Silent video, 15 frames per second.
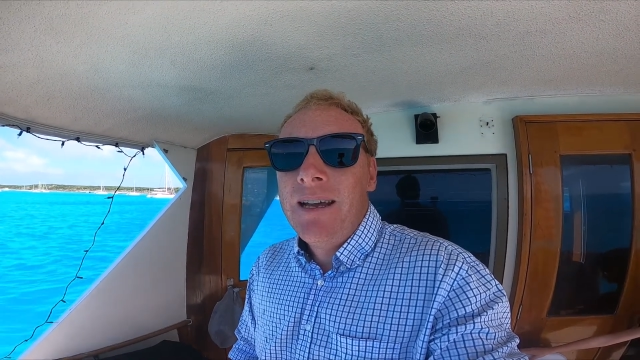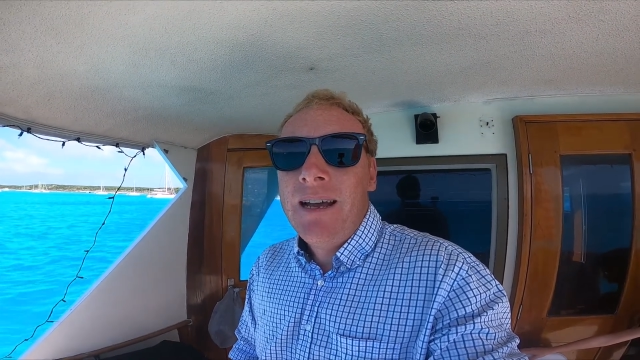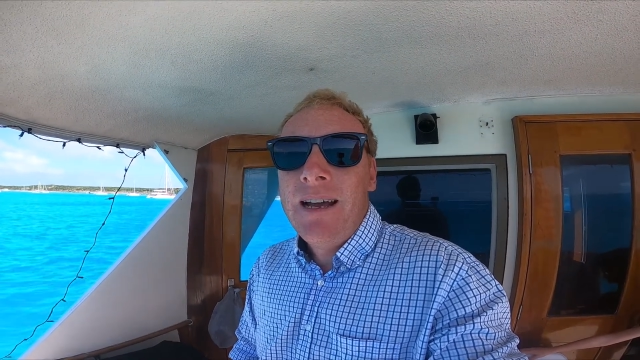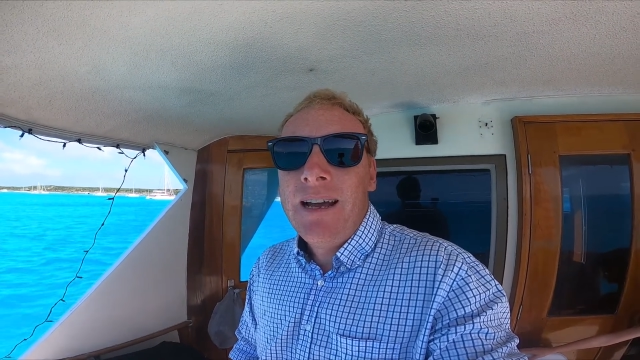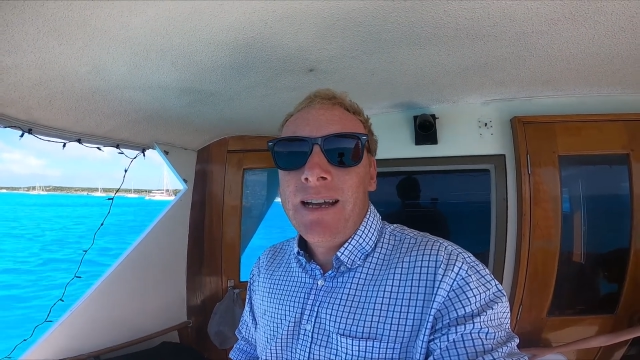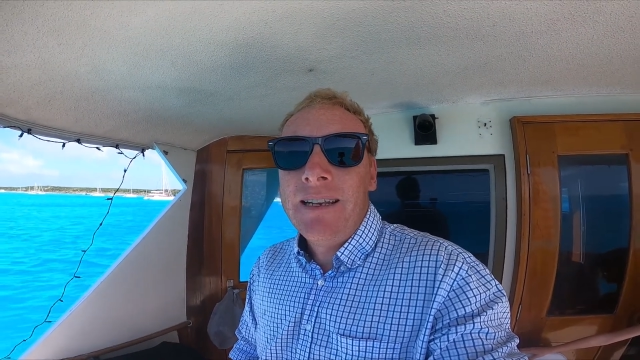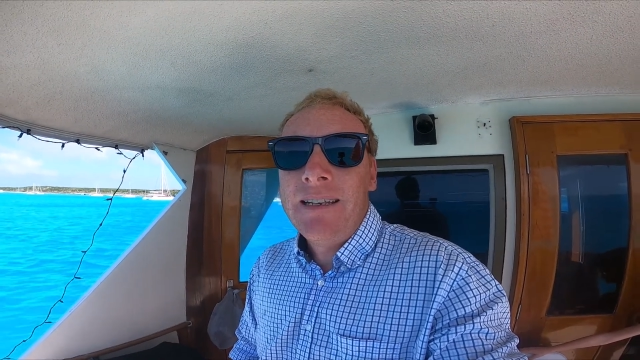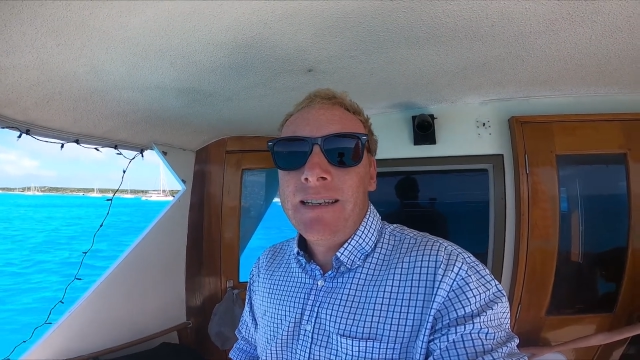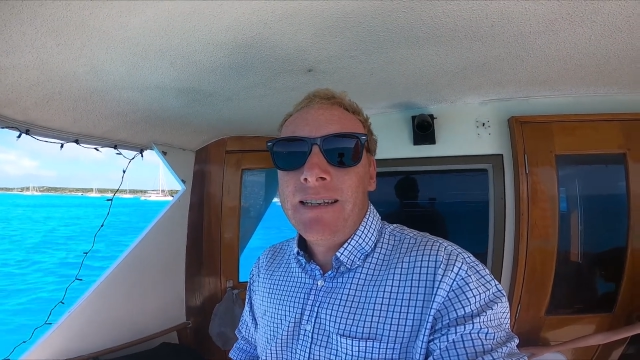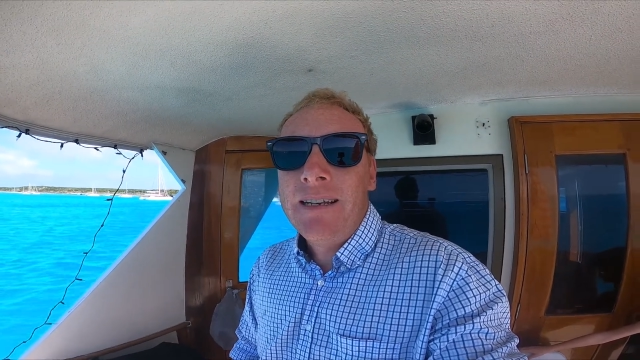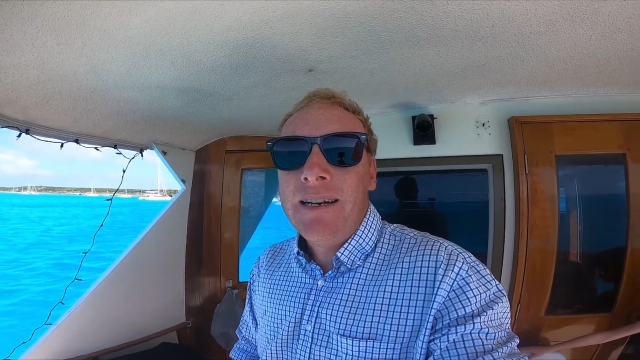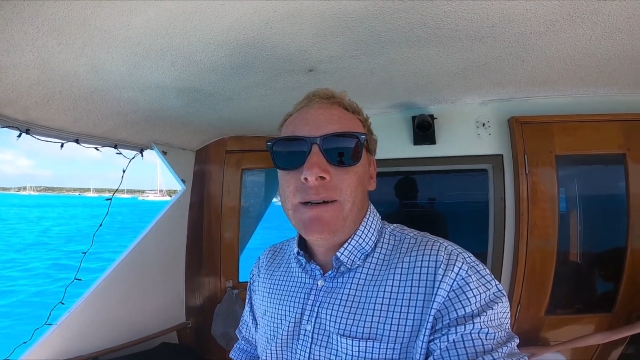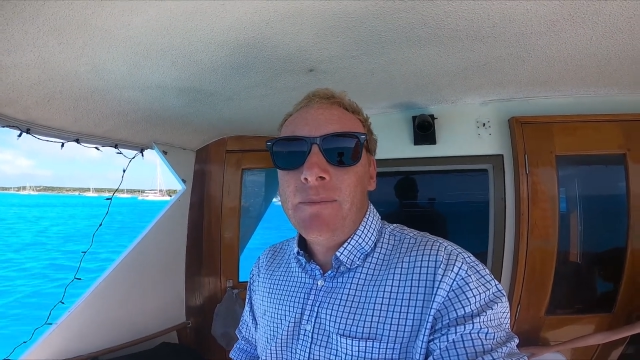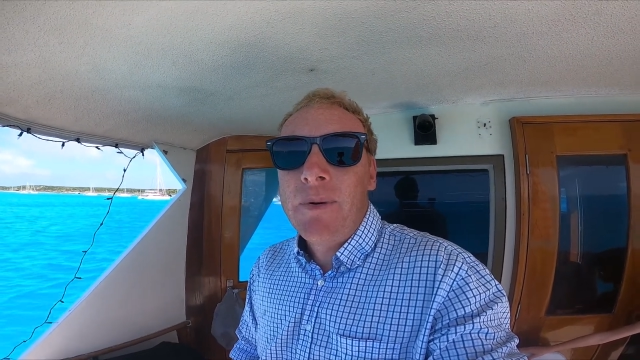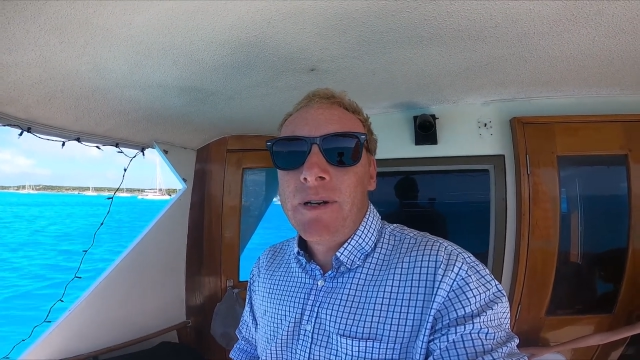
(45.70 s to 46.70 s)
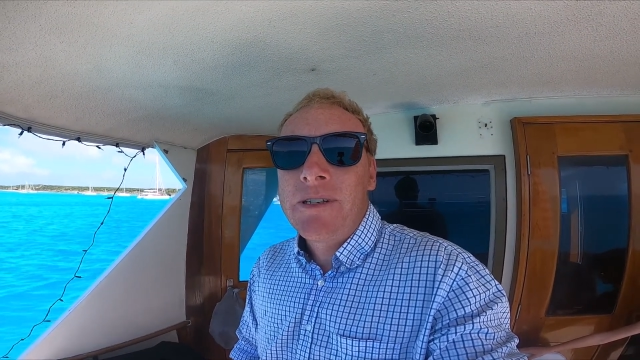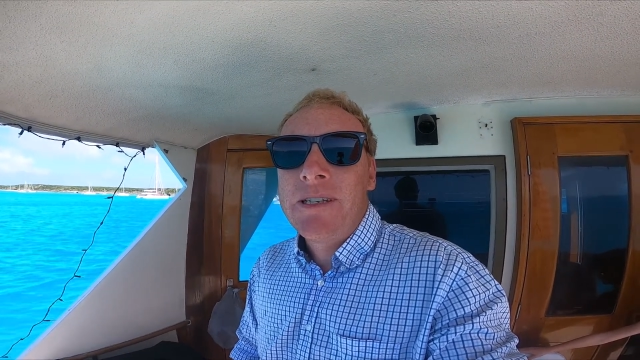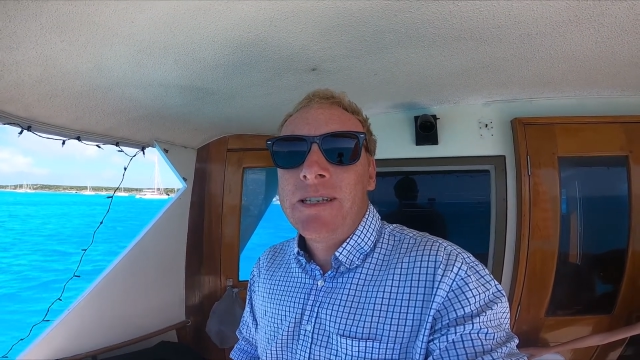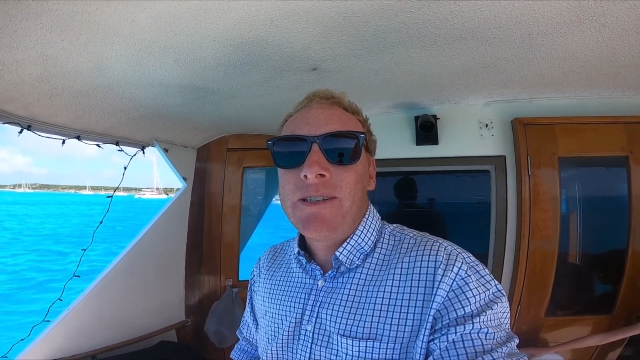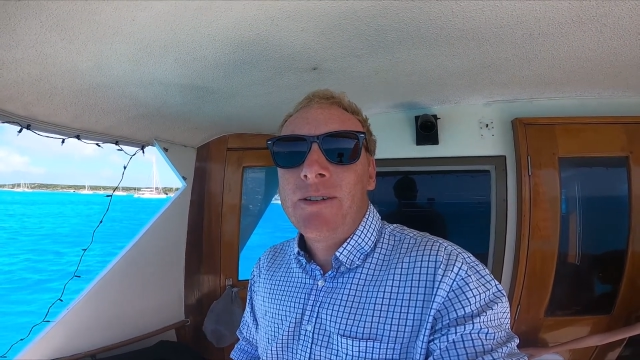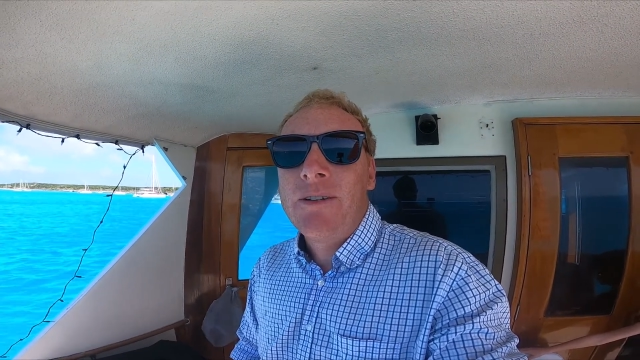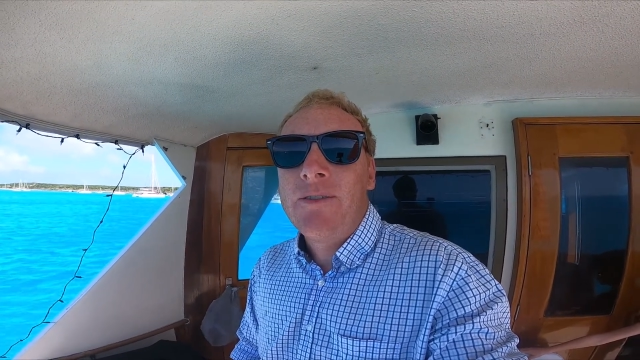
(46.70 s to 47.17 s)
and I'm
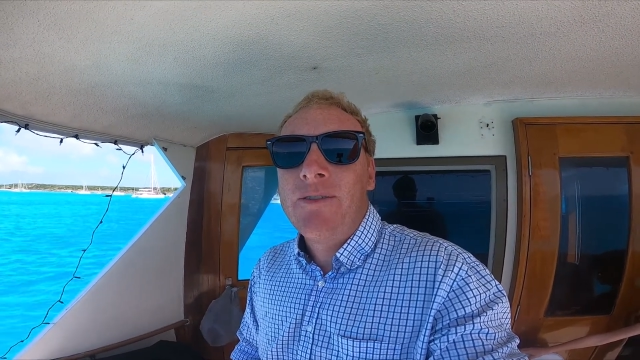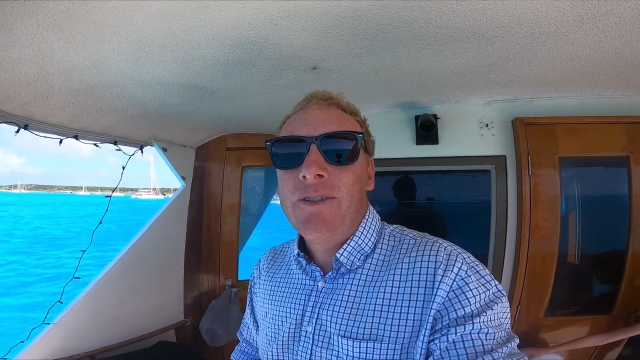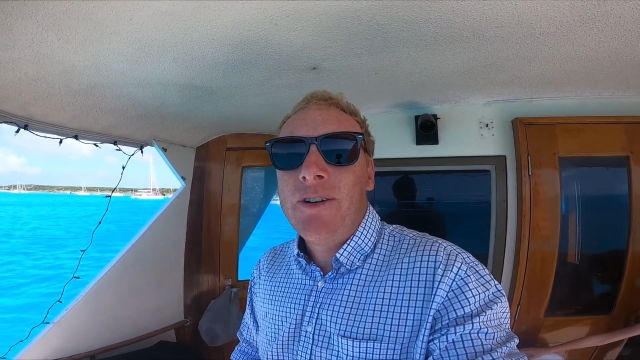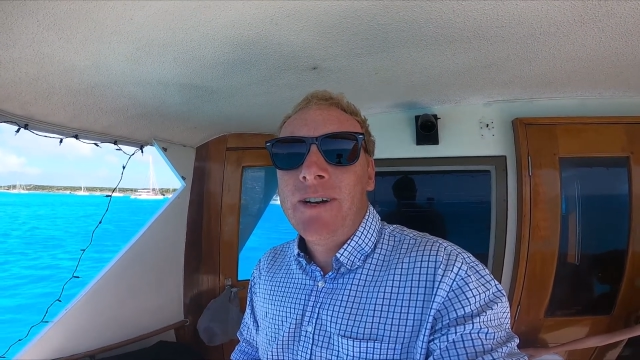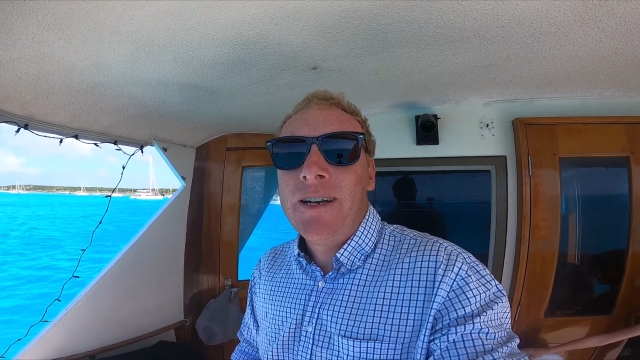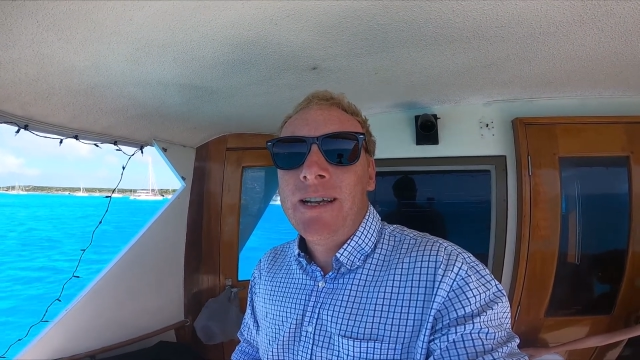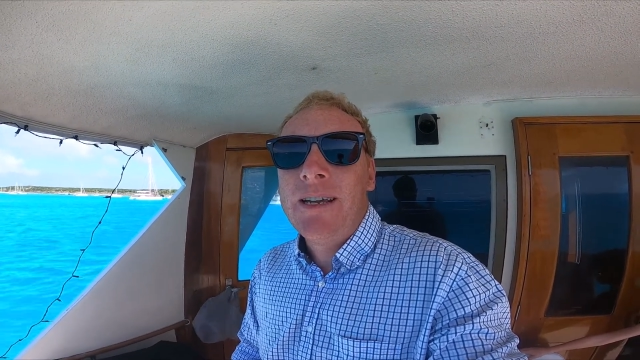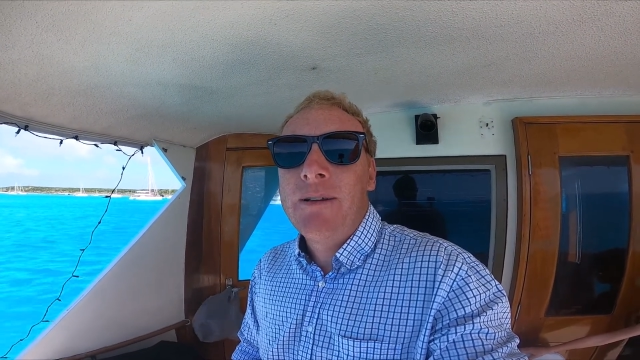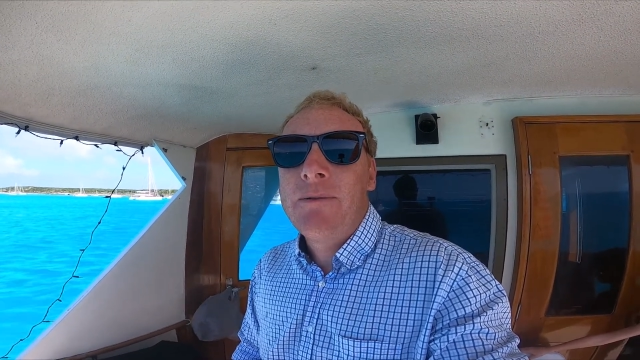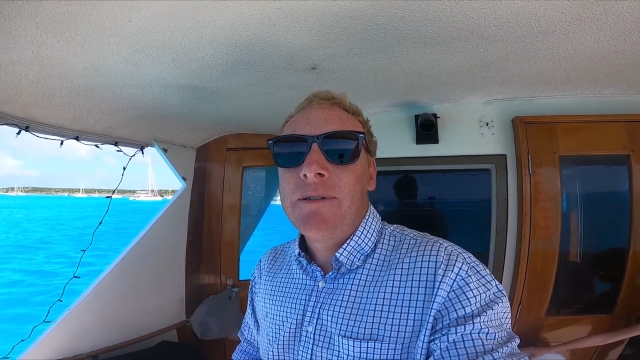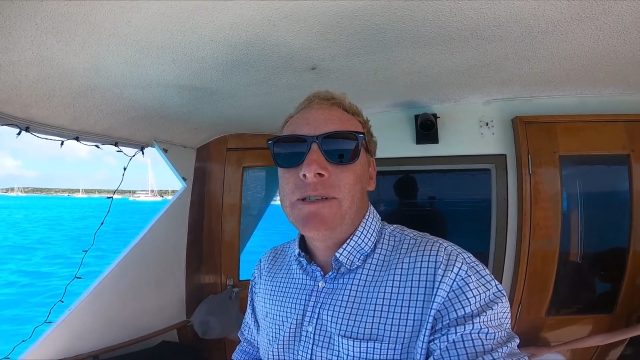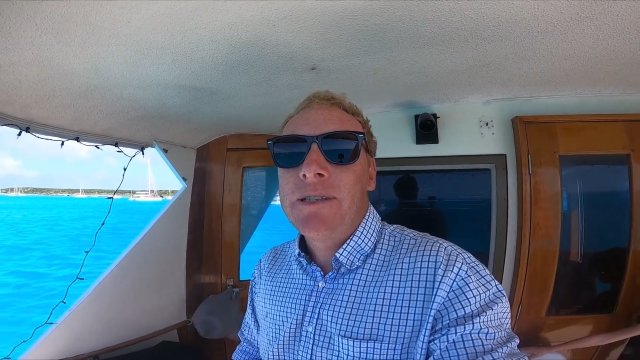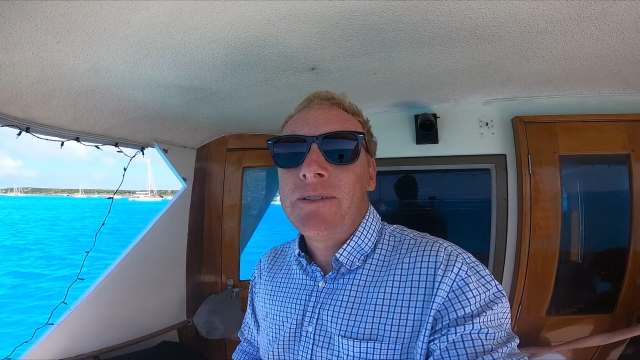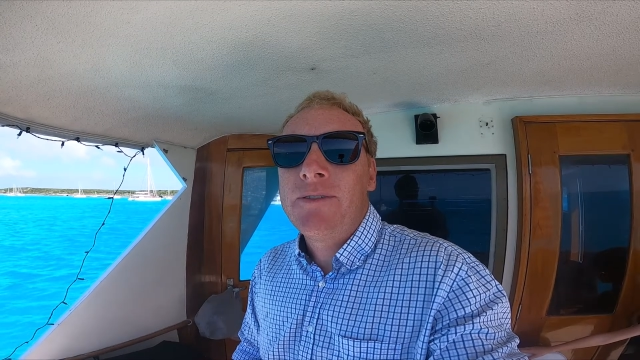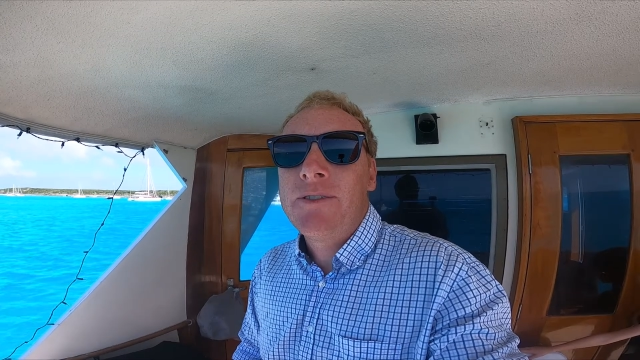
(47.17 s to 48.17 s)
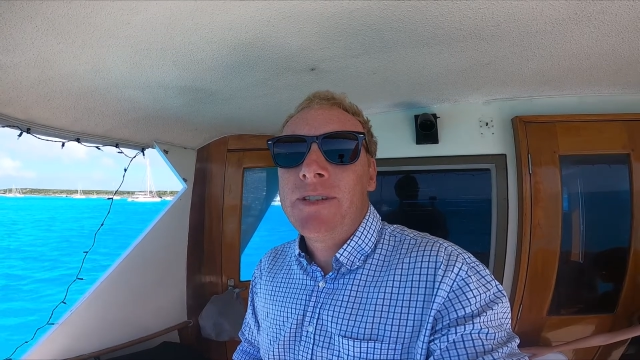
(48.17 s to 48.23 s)
posting this on a Friday, whereas I've